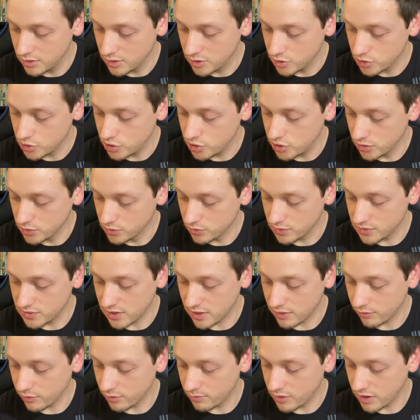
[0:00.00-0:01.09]
Children's
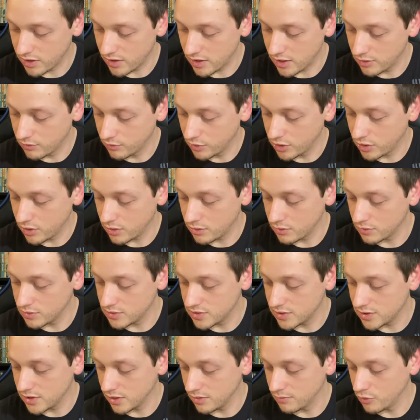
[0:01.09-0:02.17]
Hour by Henry Kuttner and
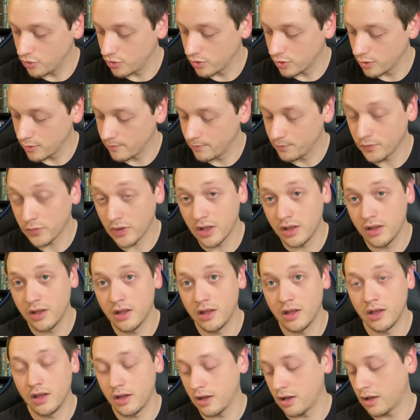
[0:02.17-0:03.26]
C.L. Moore.
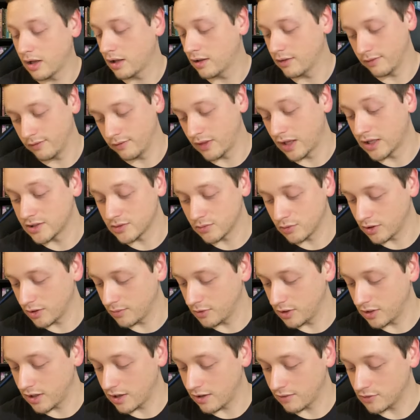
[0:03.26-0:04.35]
That's one I'm
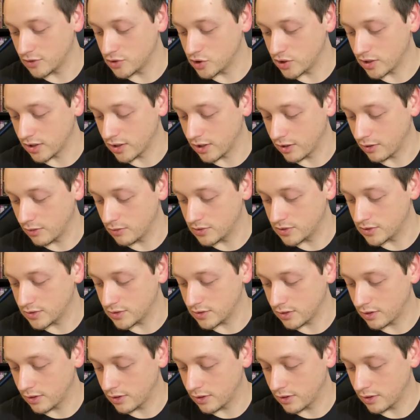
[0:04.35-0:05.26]
going to have to check out.